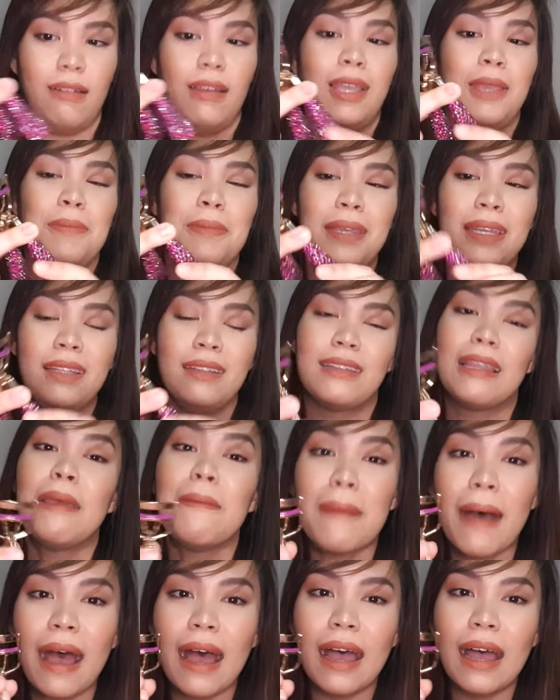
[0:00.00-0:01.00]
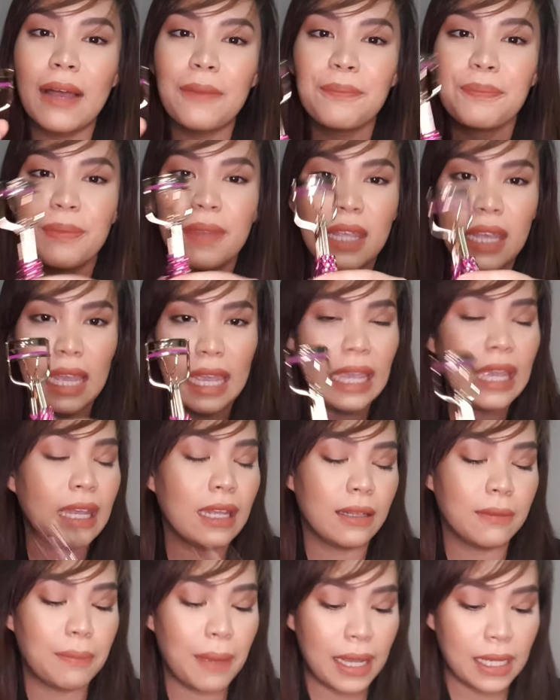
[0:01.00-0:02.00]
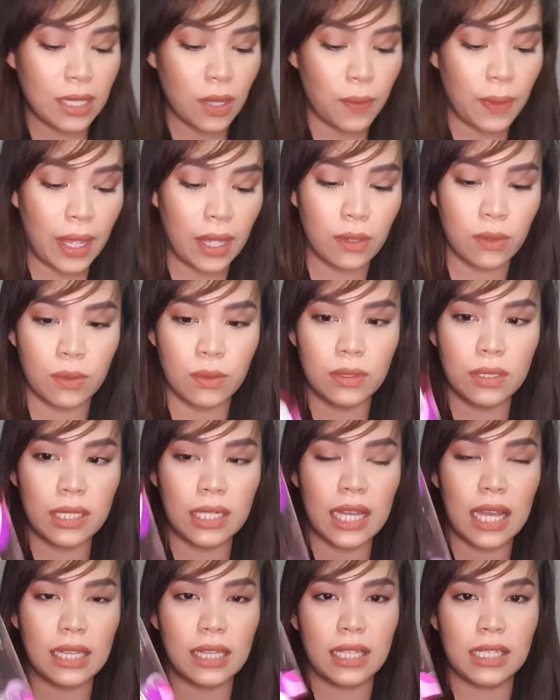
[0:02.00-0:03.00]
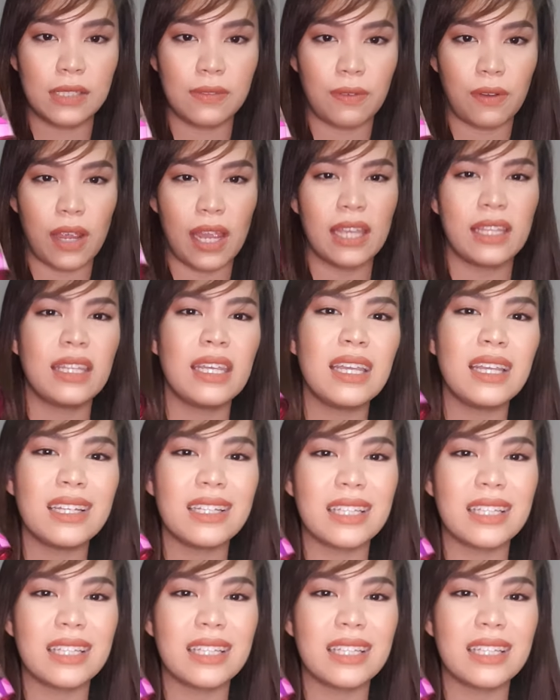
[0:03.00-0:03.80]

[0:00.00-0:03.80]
I mean, diba? And, by the way, I only got this for, I think,